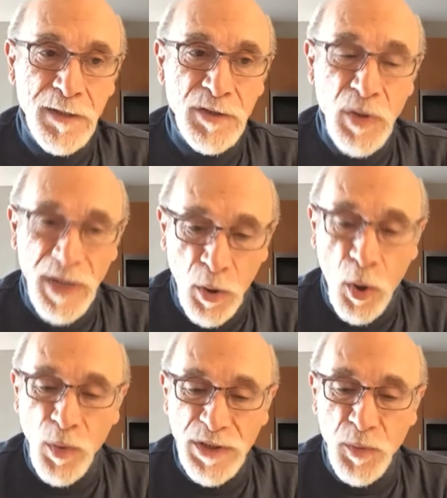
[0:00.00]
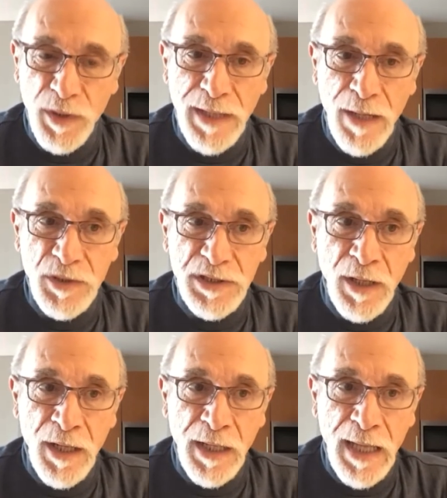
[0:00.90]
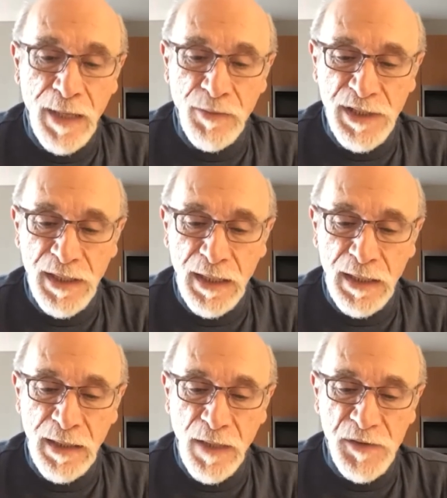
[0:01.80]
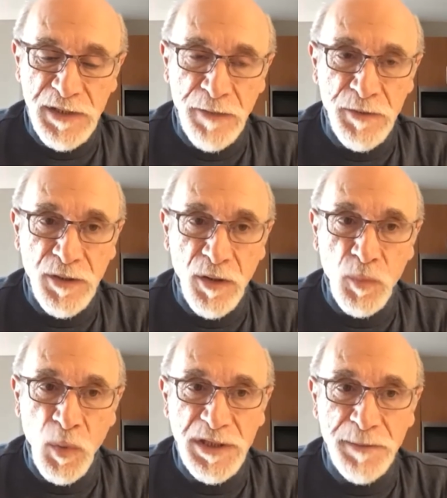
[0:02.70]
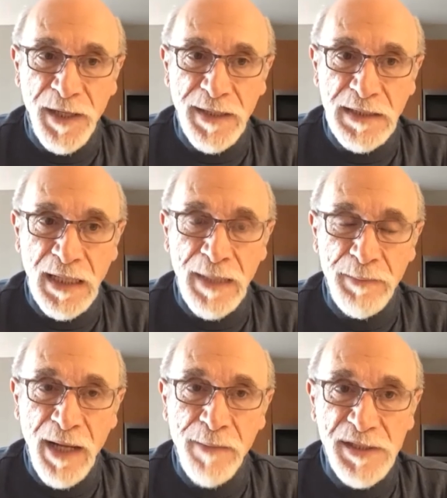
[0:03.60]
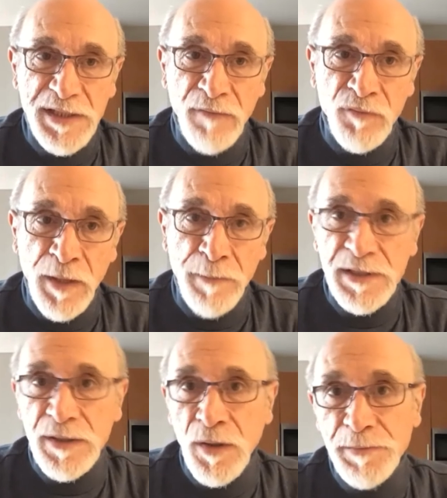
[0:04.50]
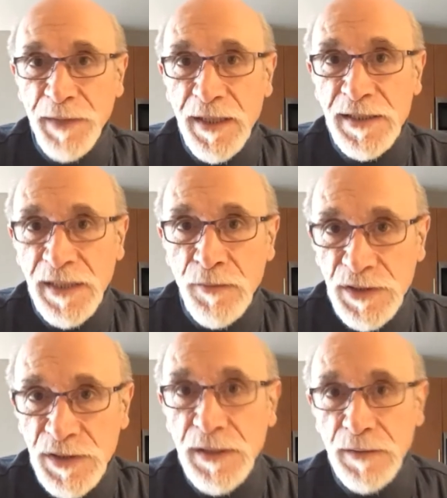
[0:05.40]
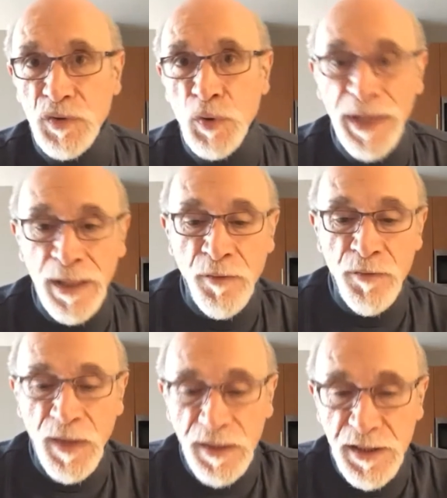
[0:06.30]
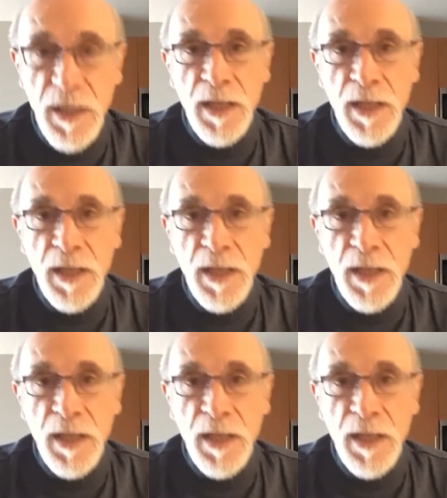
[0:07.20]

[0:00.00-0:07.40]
do it. It always worked out with Stargate. I was in a, another series called Once Upon a Time, and I missed several episodes because I was doing other things.